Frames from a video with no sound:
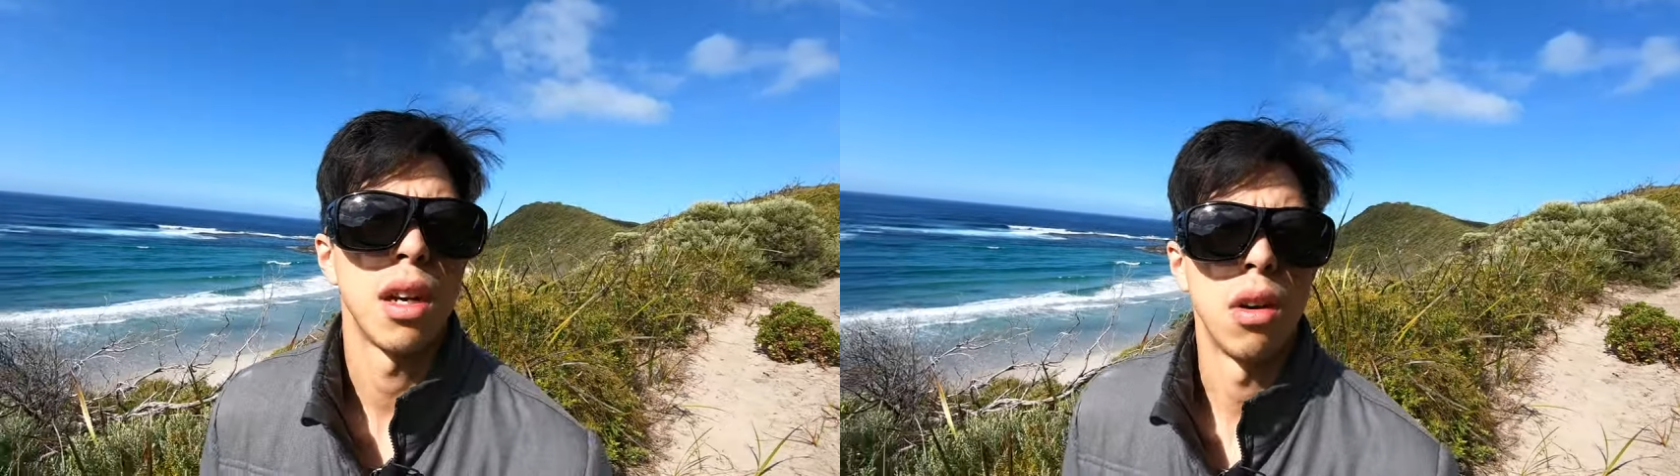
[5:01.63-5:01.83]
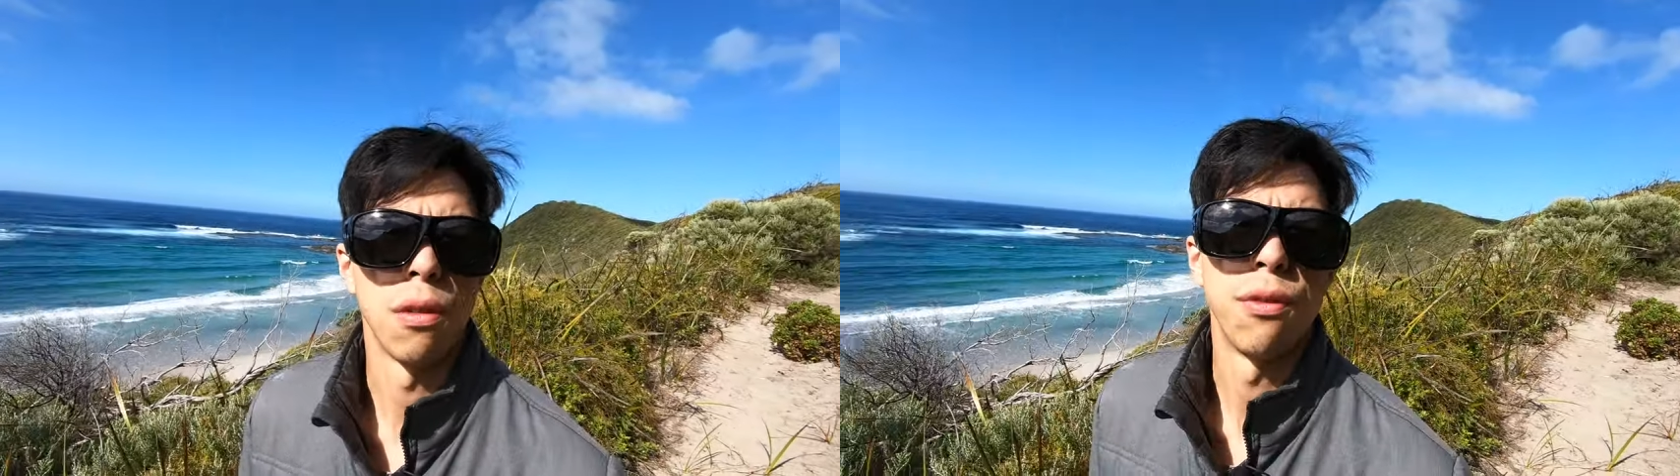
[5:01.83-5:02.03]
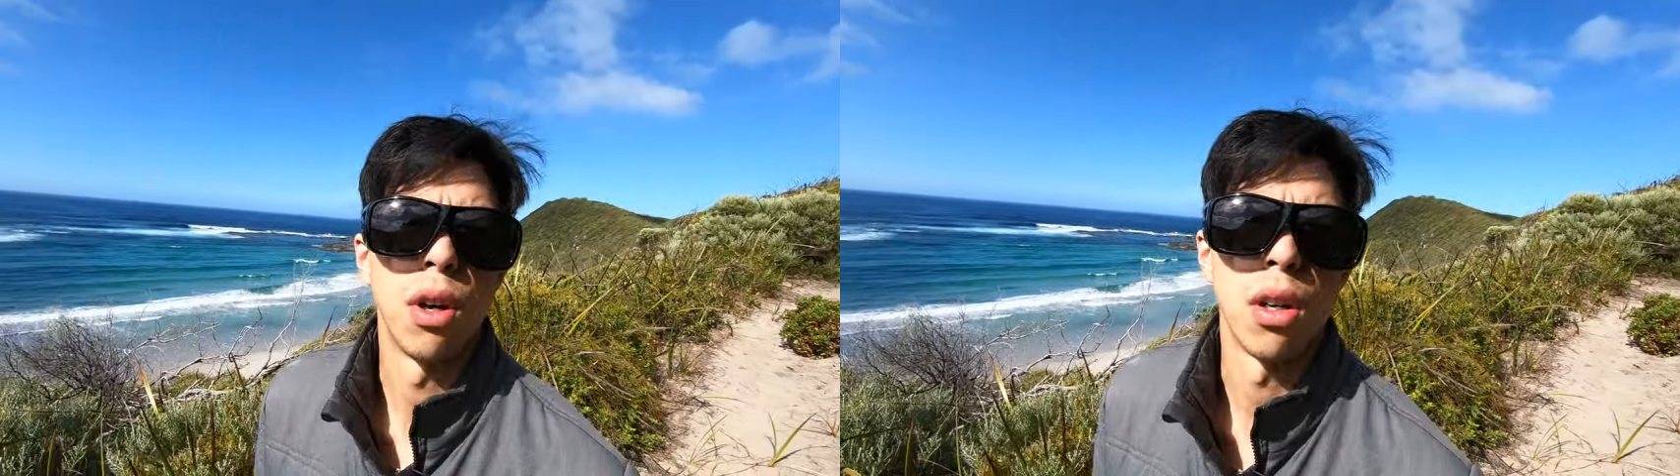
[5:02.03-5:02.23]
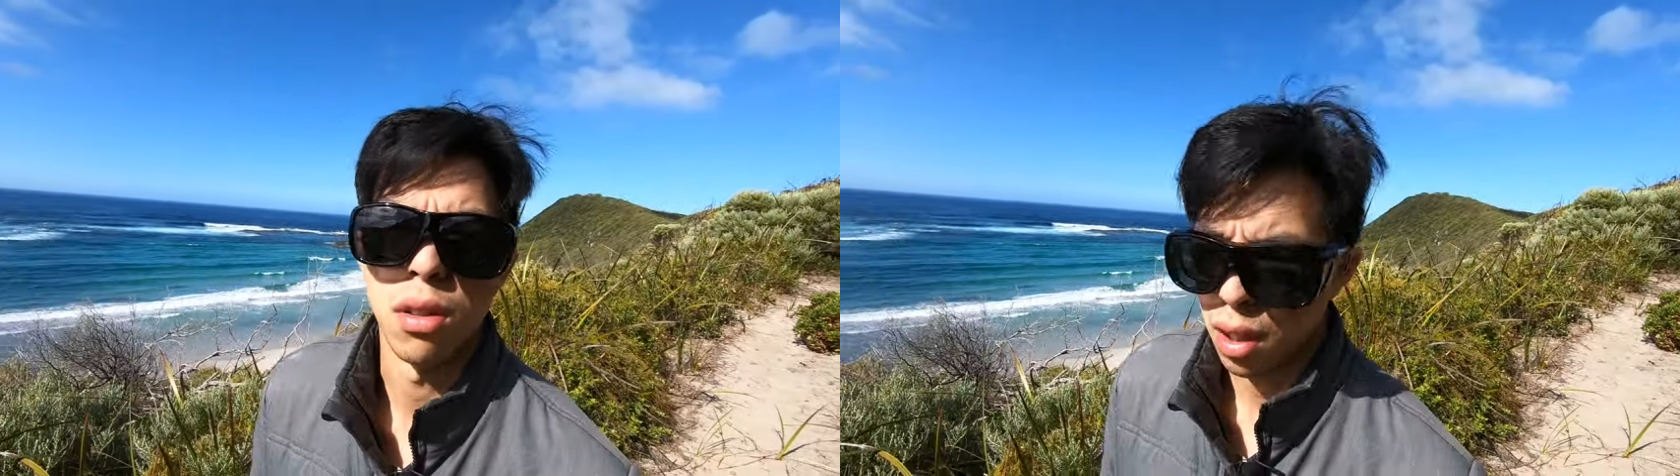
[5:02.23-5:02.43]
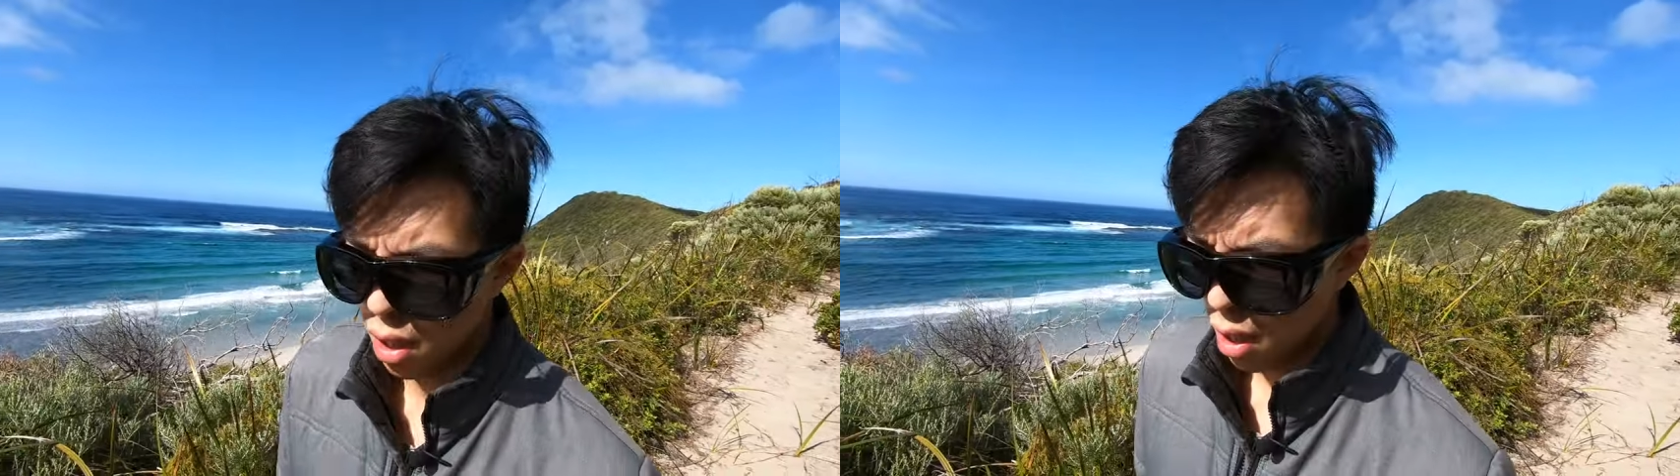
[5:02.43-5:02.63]
off-road.
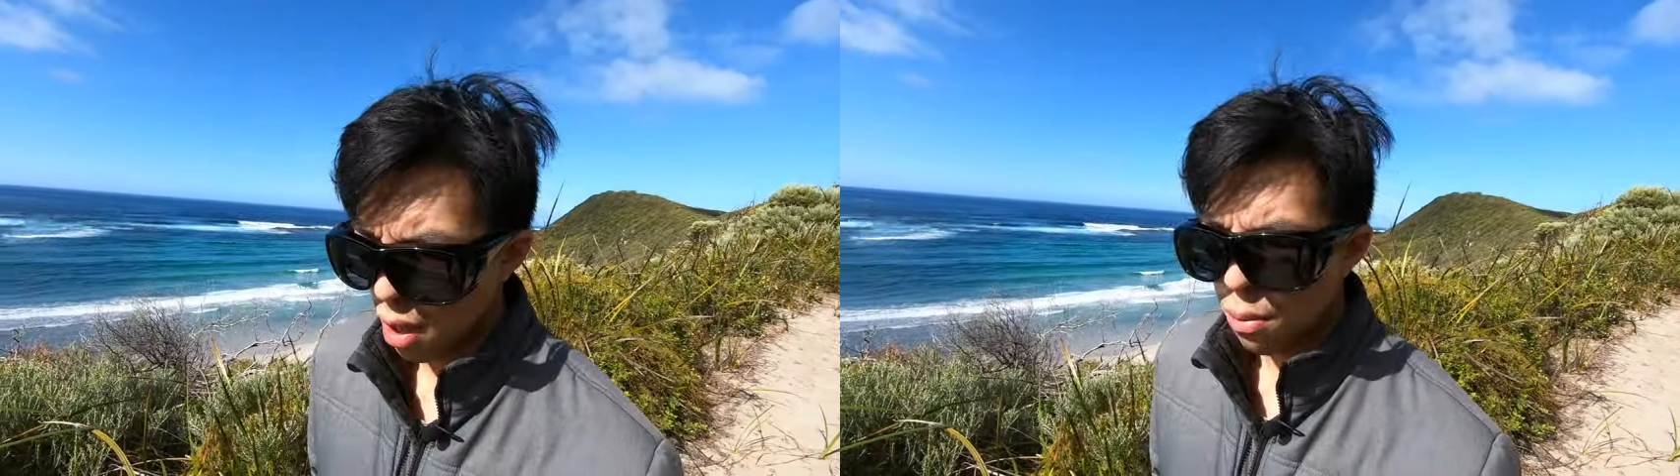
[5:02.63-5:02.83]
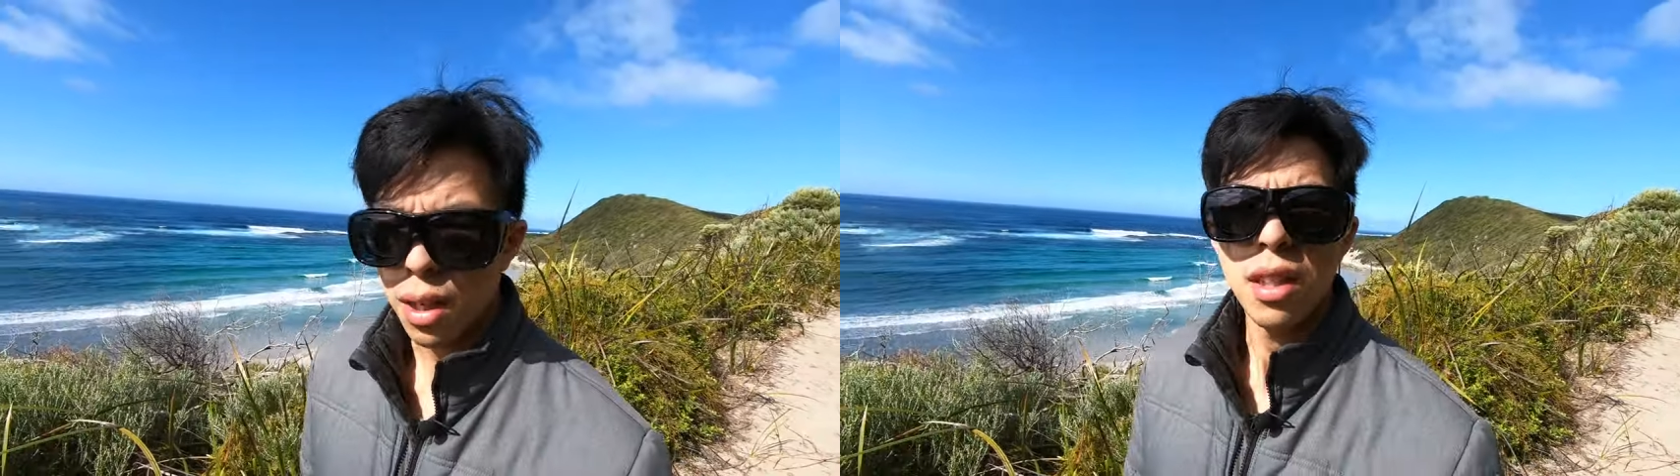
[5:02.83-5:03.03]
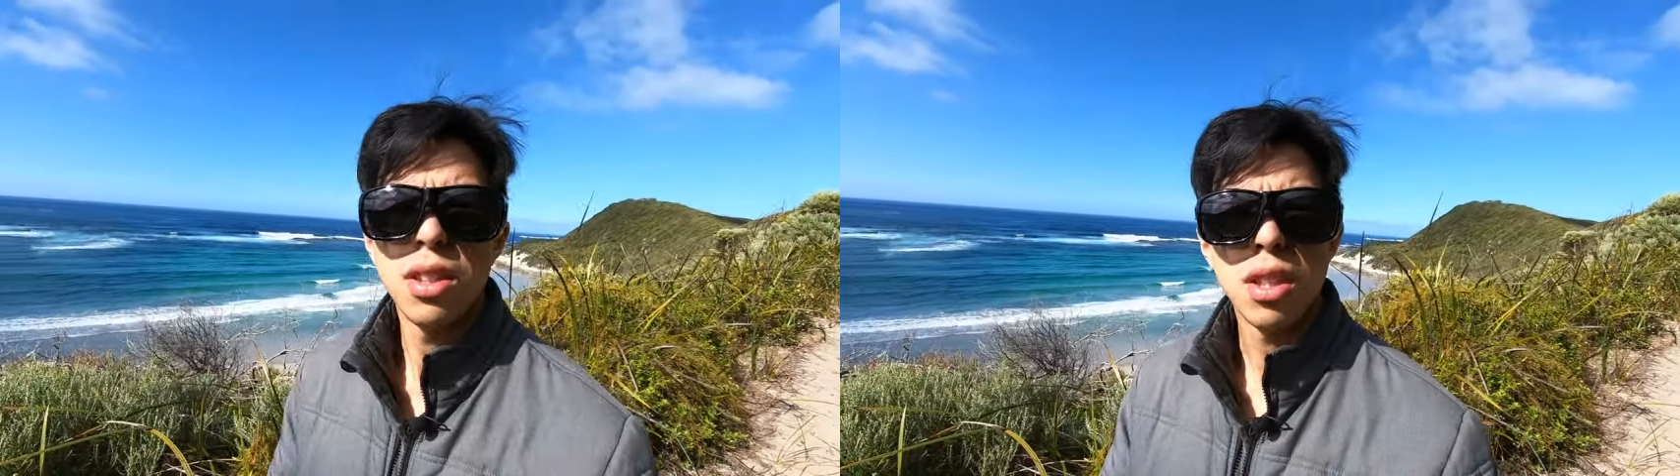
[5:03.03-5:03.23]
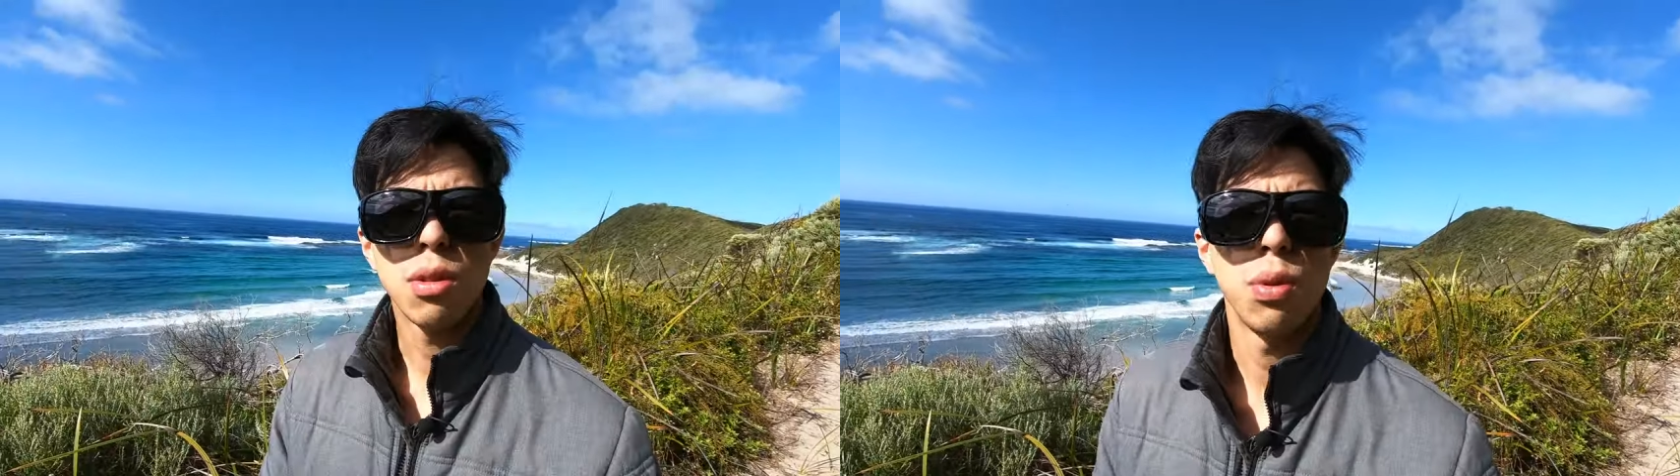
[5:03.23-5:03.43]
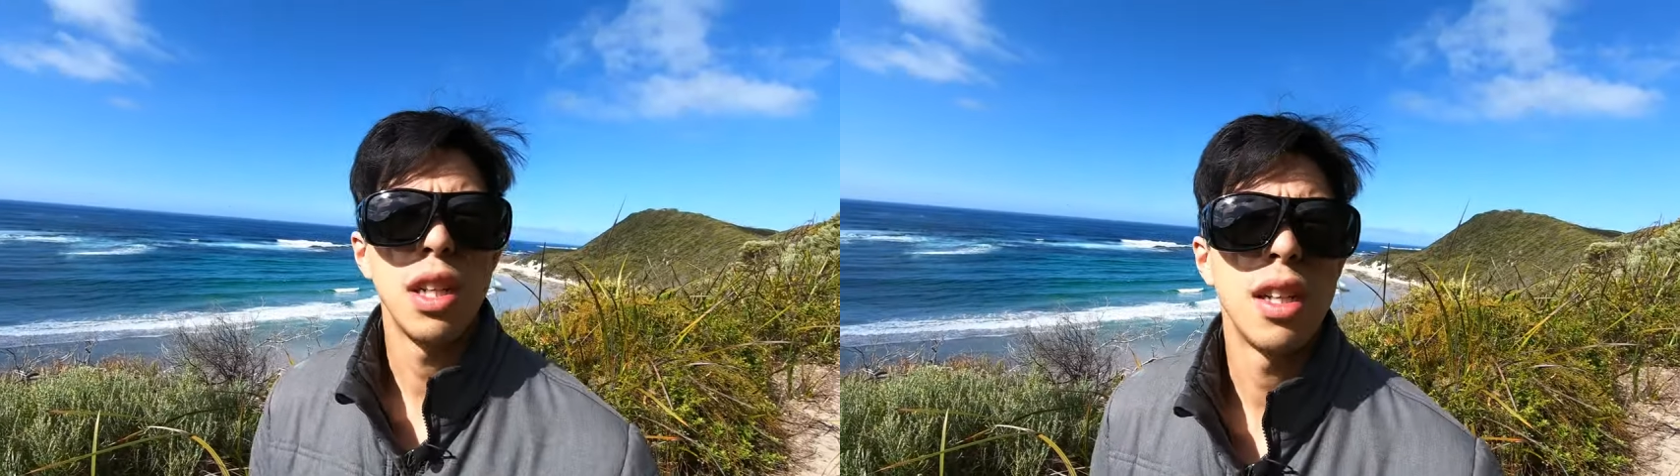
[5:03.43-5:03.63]
But is this
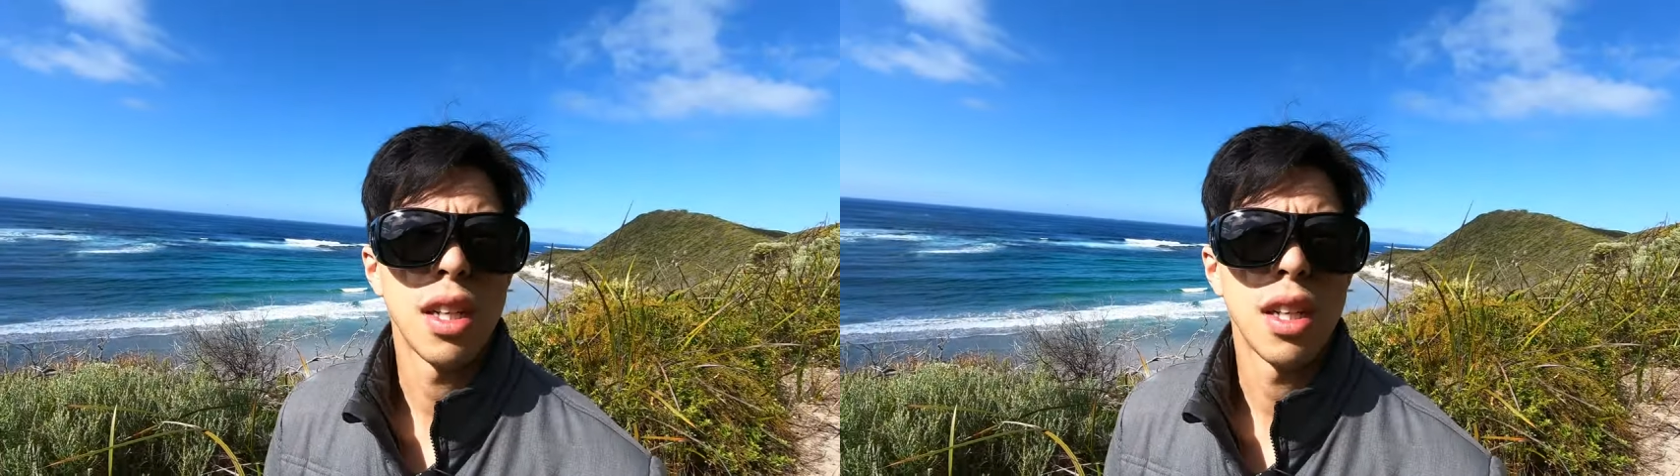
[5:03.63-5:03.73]
really the